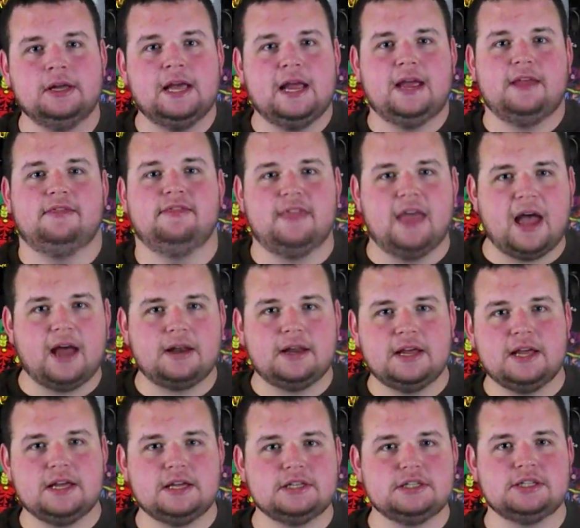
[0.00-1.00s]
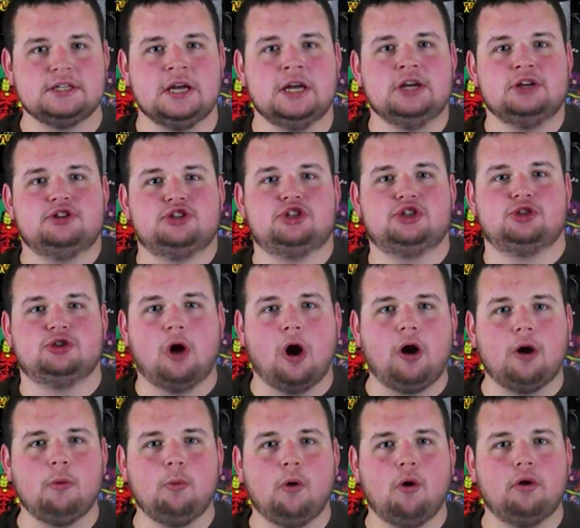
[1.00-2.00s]
And that is
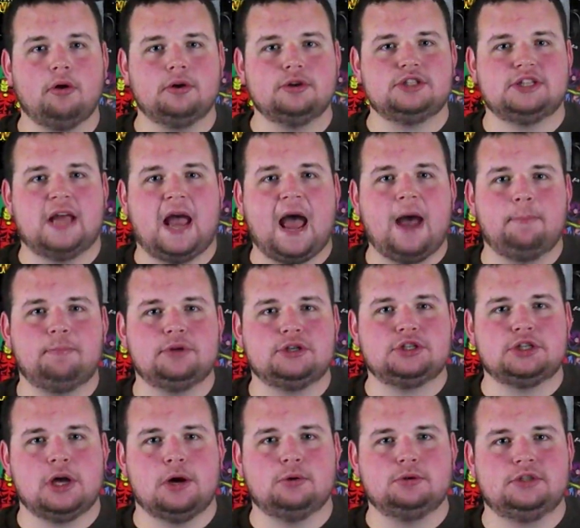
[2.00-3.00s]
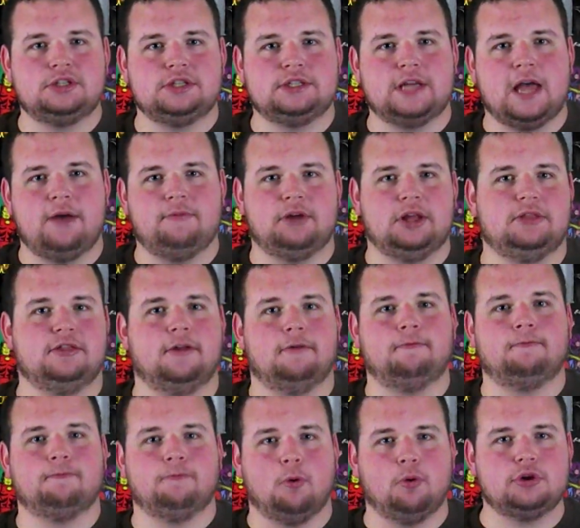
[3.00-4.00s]
Star Wars Episode 7, The
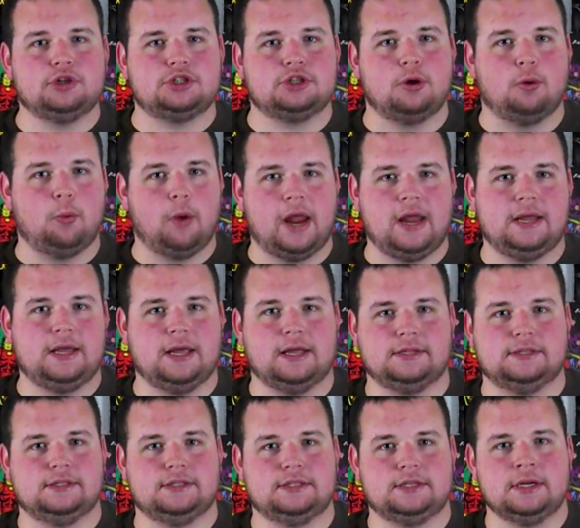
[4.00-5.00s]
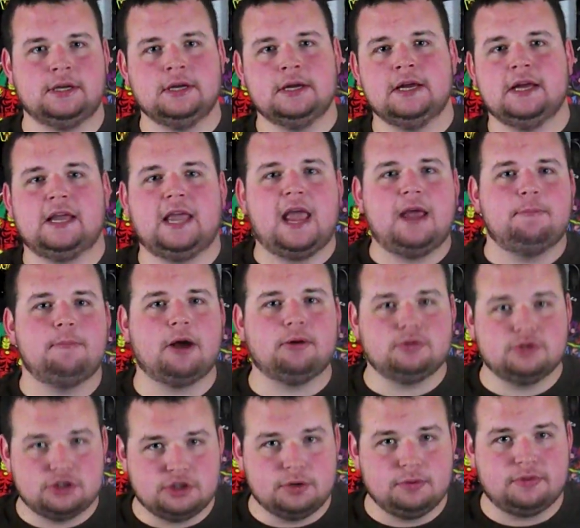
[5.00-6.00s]
Force Awakens. Came out
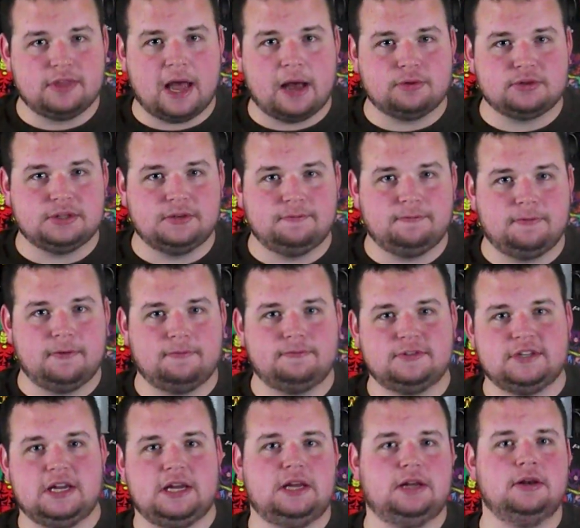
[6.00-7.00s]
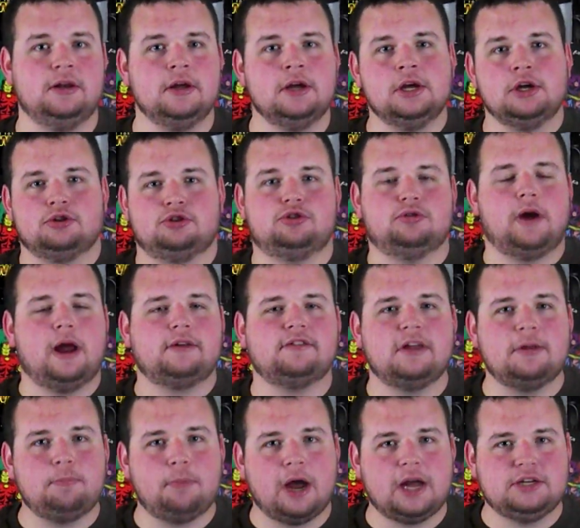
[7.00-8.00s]
in 2015,
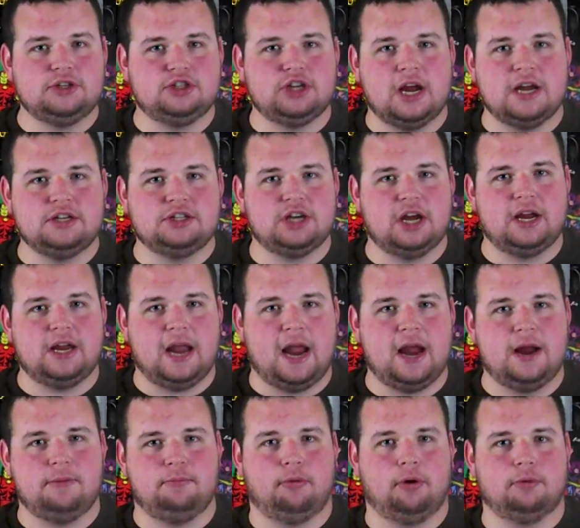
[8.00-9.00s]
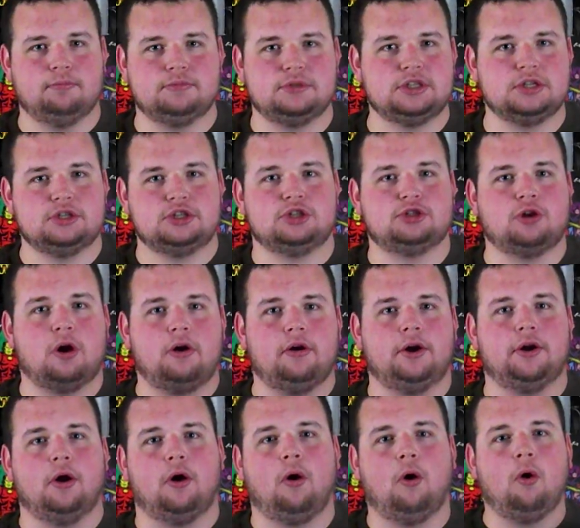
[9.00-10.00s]
directed by J.J. Abrams,
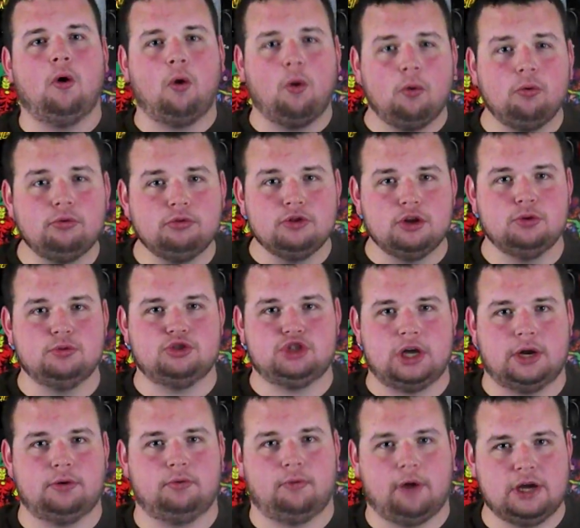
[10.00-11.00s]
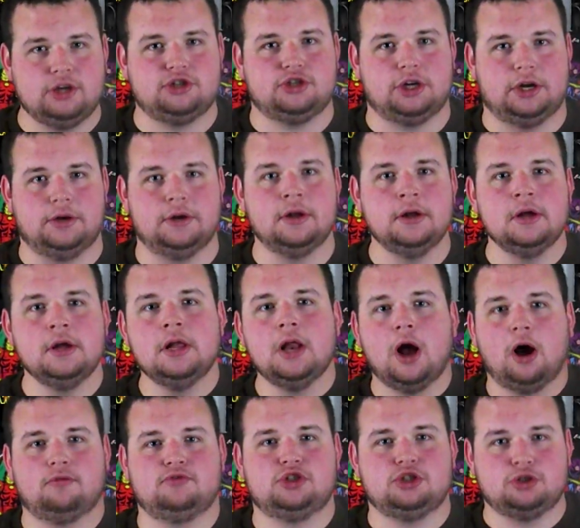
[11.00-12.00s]
starring a whole new generation
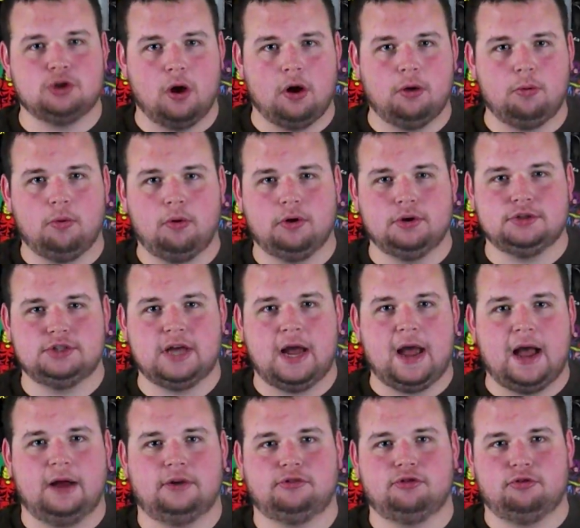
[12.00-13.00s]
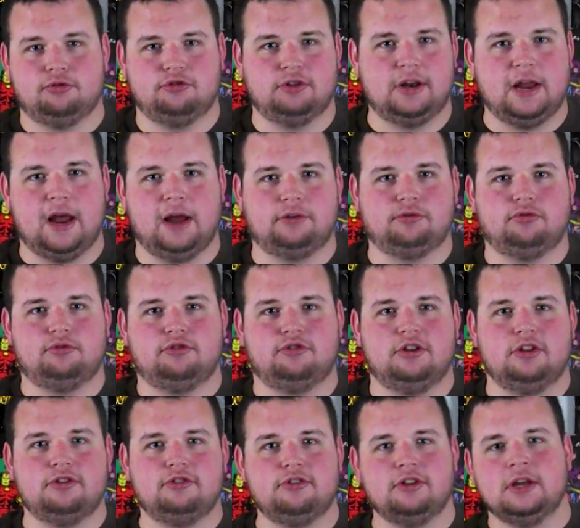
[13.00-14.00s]
of Star Wars actors and
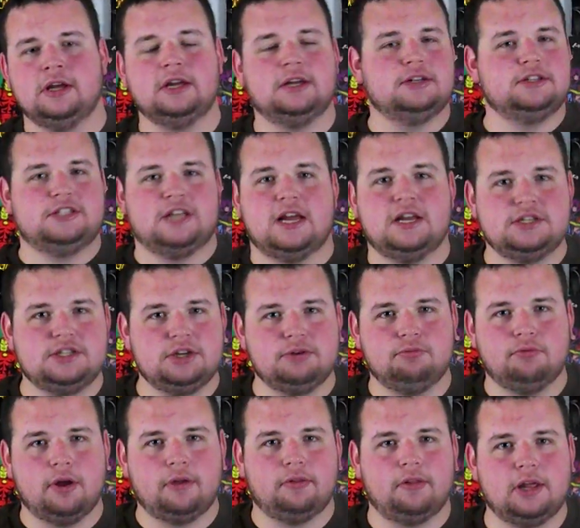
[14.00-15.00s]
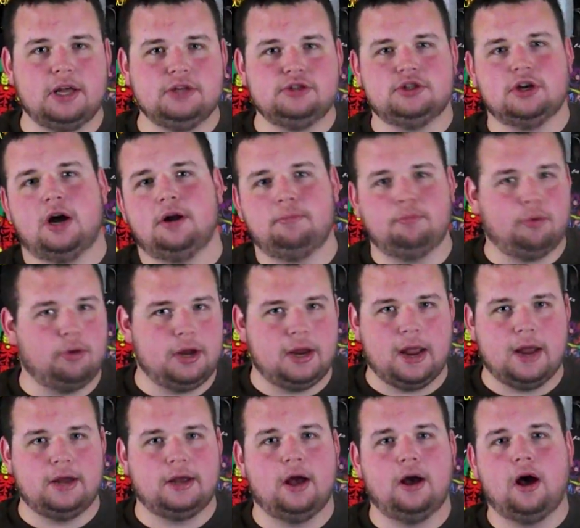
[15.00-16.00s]
actresses. Daisy Ridley, John
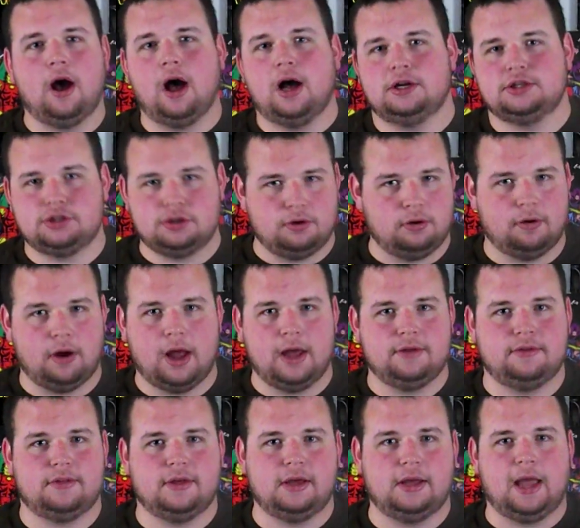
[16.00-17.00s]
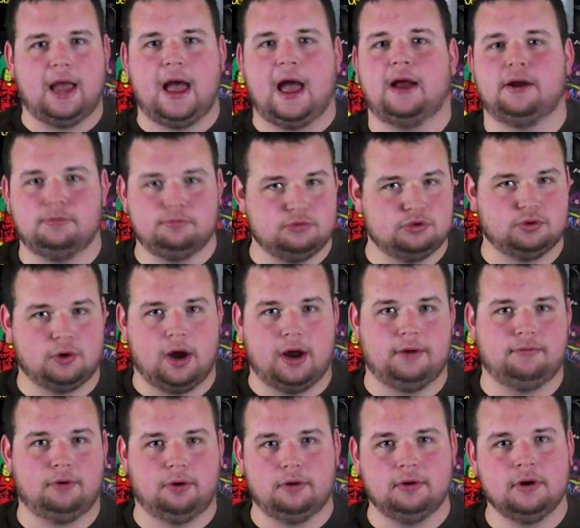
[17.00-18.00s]
Boyega, Oscar Isaac, Adam
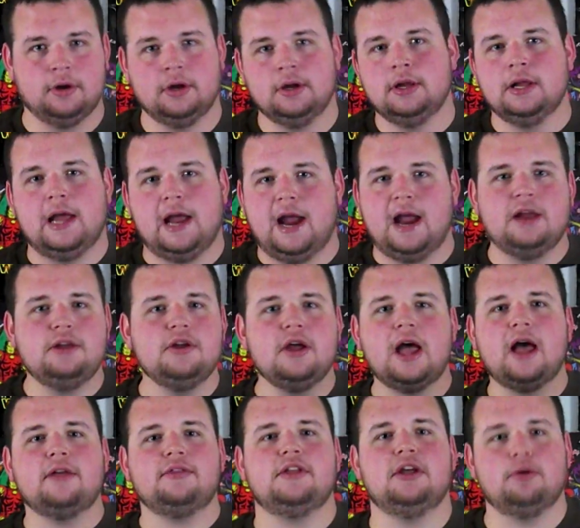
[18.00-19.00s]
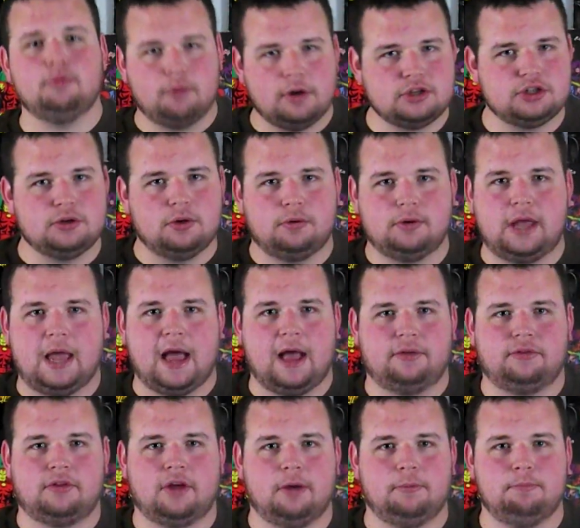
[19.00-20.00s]
Driver, and you had the original
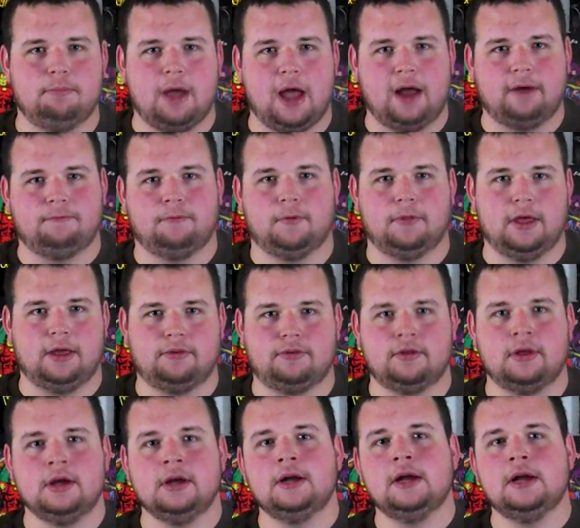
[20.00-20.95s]
cast come back for this.